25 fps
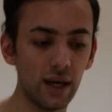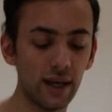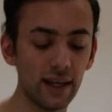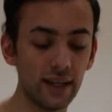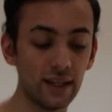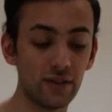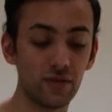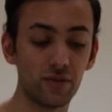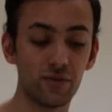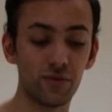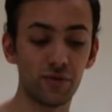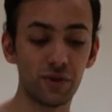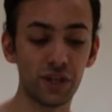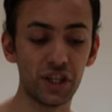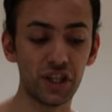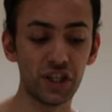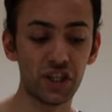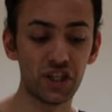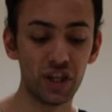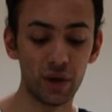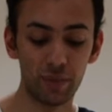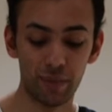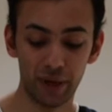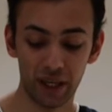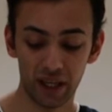it's free
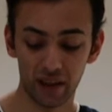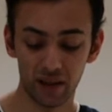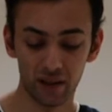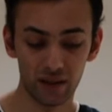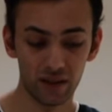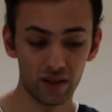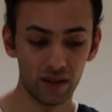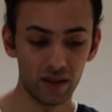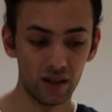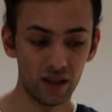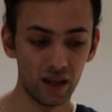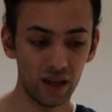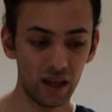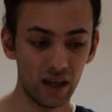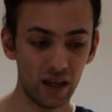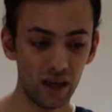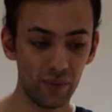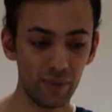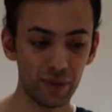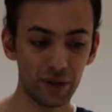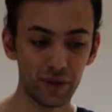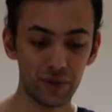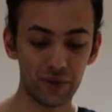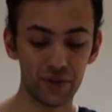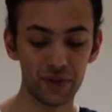shipping, but
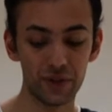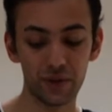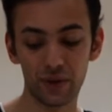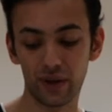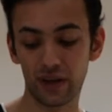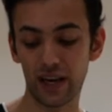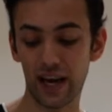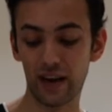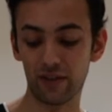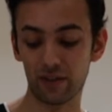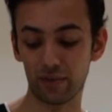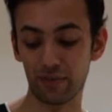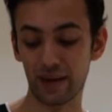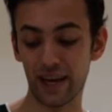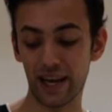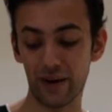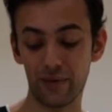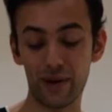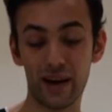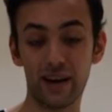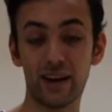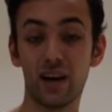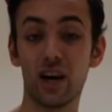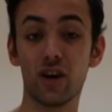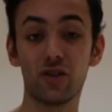you're still going to have to pay
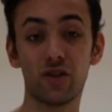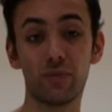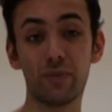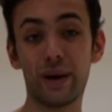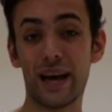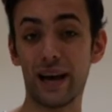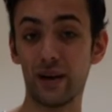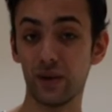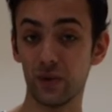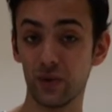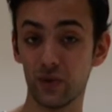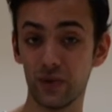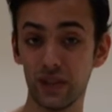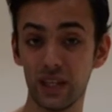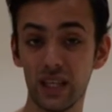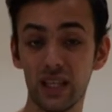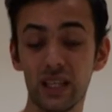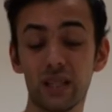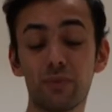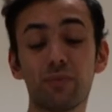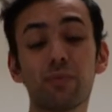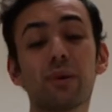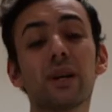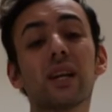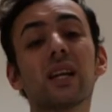around £100 for
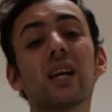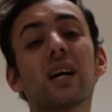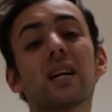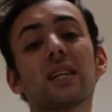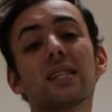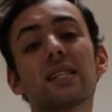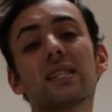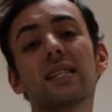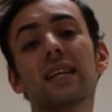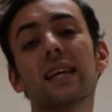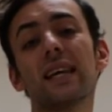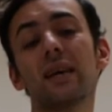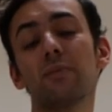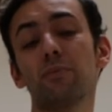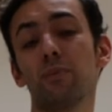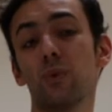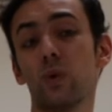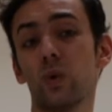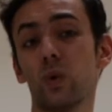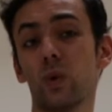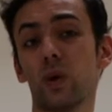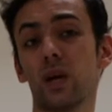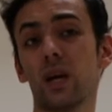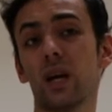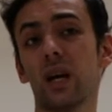these, plus the
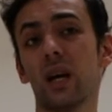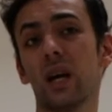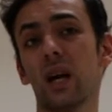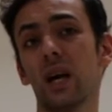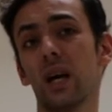import